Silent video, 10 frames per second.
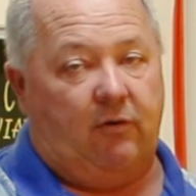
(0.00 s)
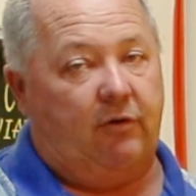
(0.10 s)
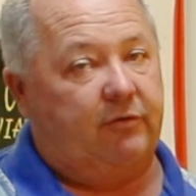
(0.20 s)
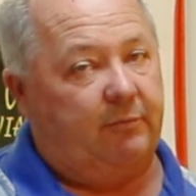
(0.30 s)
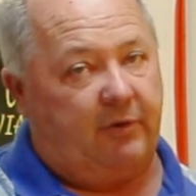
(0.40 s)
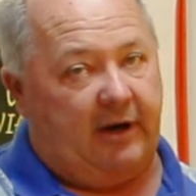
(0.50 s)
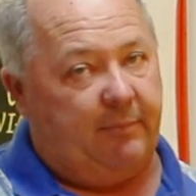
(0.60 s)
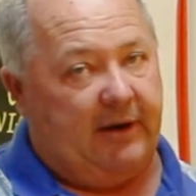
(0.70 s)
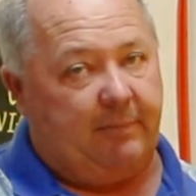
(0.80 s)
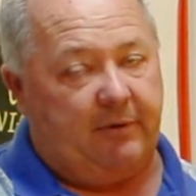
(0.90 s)
or some
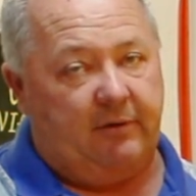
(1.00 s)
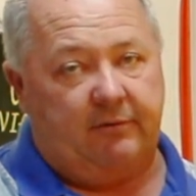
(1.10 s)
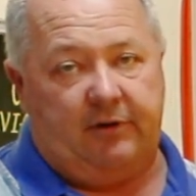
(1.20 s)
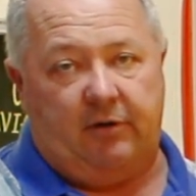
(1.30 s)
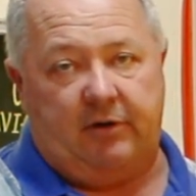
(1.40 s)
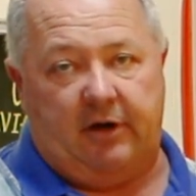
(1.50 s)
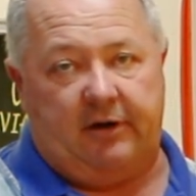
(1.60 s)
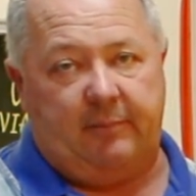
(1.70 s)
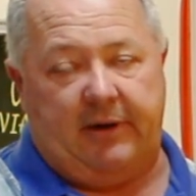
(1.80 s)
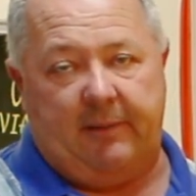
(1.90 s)
crepe paper,
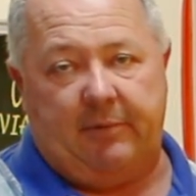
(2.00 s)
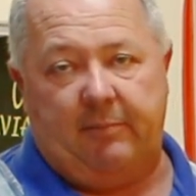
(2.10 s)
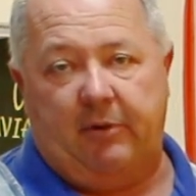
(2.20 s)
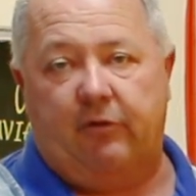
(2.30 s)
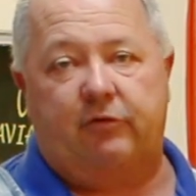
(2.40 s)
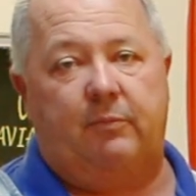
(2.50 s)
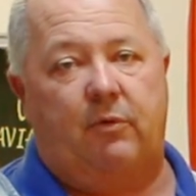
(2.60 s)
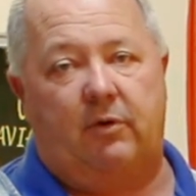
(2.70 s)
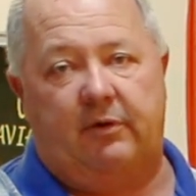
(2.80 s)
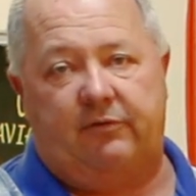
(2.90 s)
coloring paper, poster
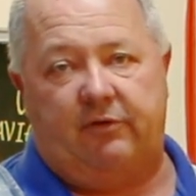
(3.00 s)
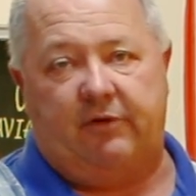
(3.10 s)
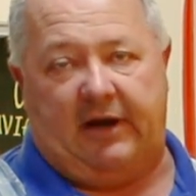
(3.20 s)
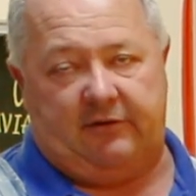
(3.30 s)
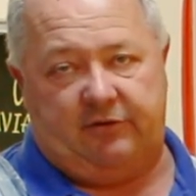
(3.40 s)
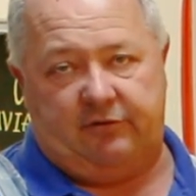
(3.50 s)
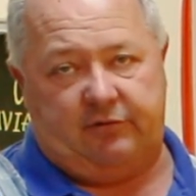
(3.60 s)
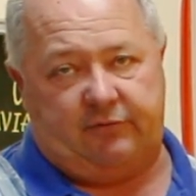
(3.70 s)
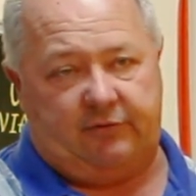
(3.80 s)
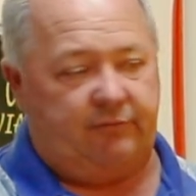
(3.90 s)
board that your child
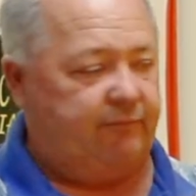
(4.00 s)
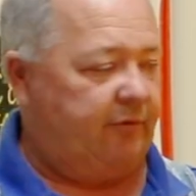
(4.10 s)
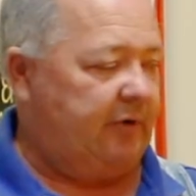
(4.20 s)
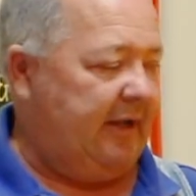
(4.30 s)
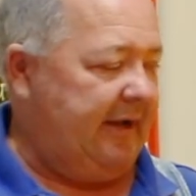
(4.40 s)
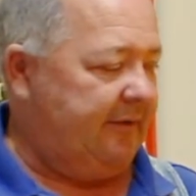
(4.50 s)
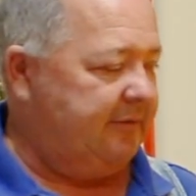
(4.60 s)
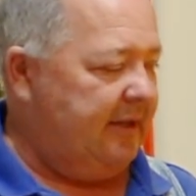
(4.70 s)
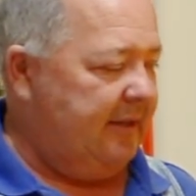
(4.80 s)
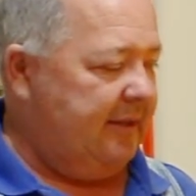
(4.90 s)
uses for
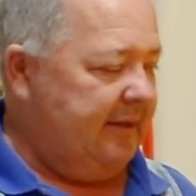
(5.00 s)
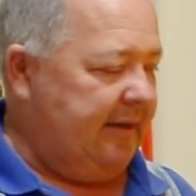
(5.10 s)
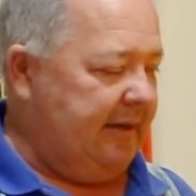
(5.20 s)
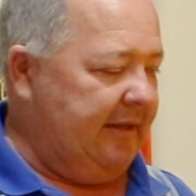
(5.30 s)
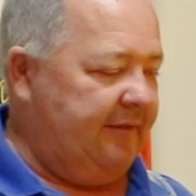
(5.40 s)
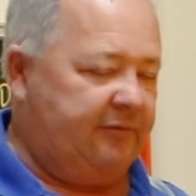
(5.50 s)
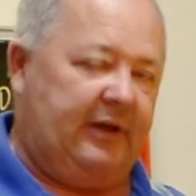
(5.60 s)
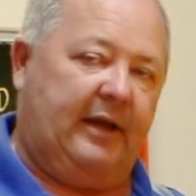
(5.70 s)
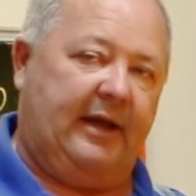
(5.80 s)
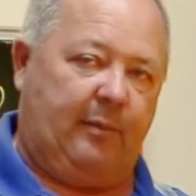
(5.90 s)
class, and lay this
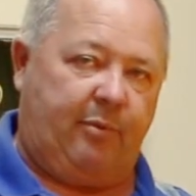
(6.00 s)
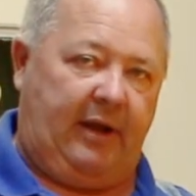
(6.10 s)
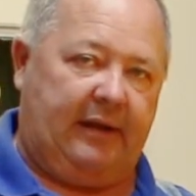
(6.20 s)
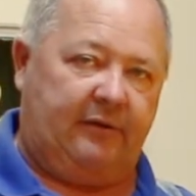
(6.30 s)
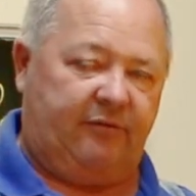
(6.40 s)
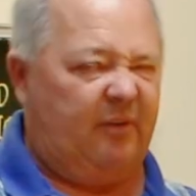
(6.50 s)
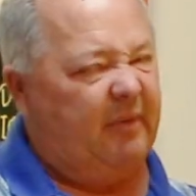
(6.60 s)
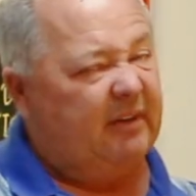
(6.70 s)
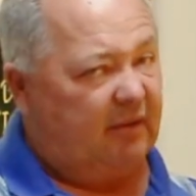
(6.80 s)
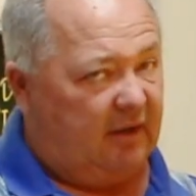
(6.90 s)
out and kind of practice. It
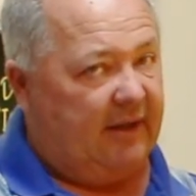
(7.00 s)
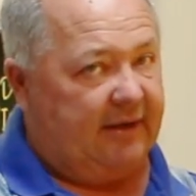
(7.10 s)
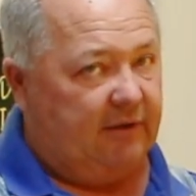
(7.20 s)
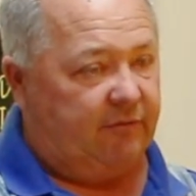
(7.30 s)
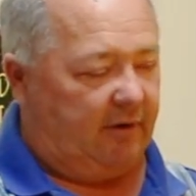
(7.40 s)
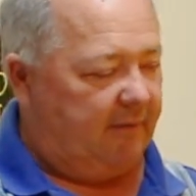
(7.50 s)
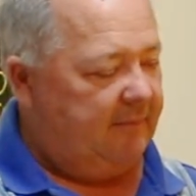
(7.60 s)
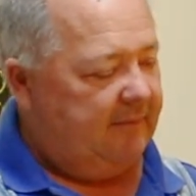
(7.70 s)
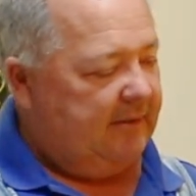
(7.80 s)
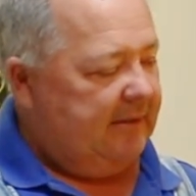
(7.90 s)
makes it a lot easier.
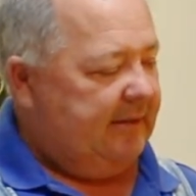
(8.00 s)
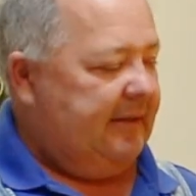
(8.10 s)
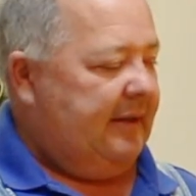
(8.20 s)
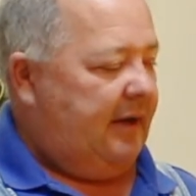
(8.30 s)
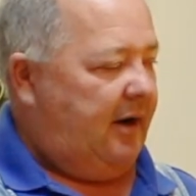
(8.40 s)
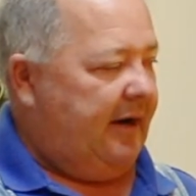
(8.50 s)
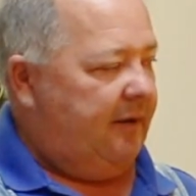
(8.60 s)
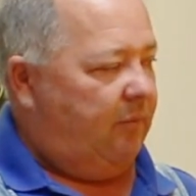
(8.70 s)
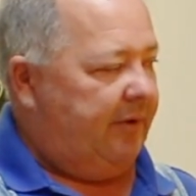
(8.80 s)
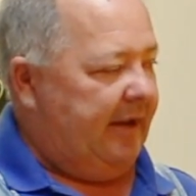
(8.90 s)
All
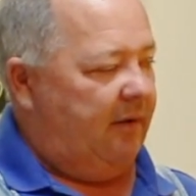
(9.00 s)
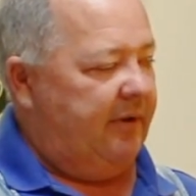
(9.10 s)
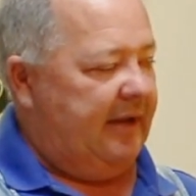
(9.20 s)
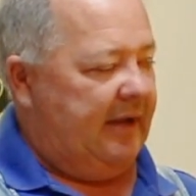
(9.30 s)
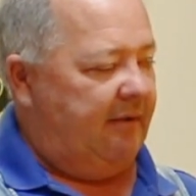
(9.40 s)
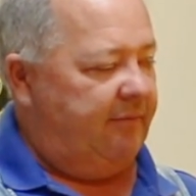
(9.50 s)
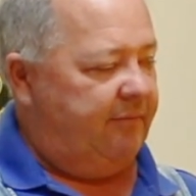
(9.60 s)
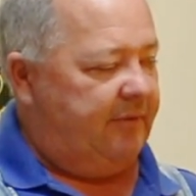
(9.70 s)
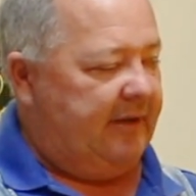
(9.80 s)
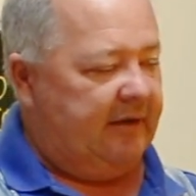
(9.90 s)
right, well now we
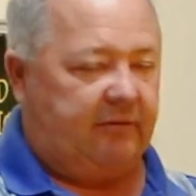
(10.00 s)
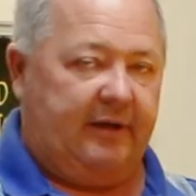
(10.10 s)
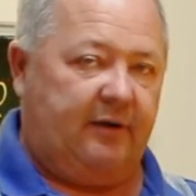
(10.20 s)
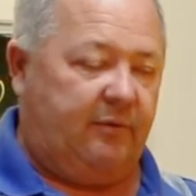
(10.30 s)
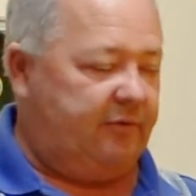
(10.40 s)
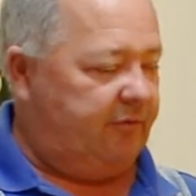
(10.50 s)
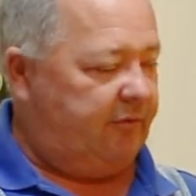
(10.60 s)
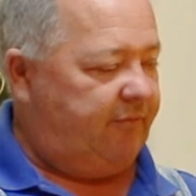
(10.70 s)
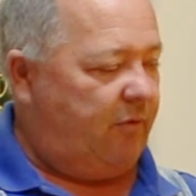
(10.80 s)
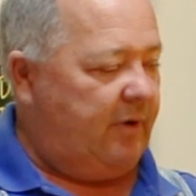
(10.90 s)
have the next letter, which is
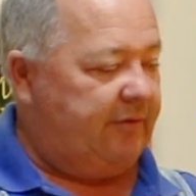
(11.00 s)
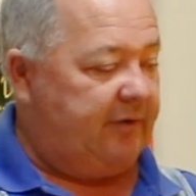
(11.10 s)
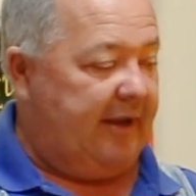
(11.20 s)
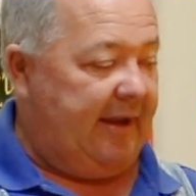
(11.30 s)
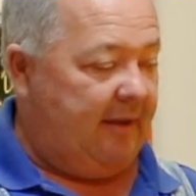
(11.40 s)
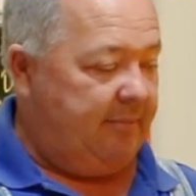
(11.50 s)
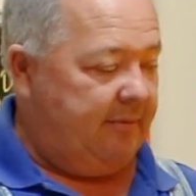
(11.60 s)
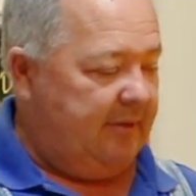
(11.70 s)
a 4-inch gap.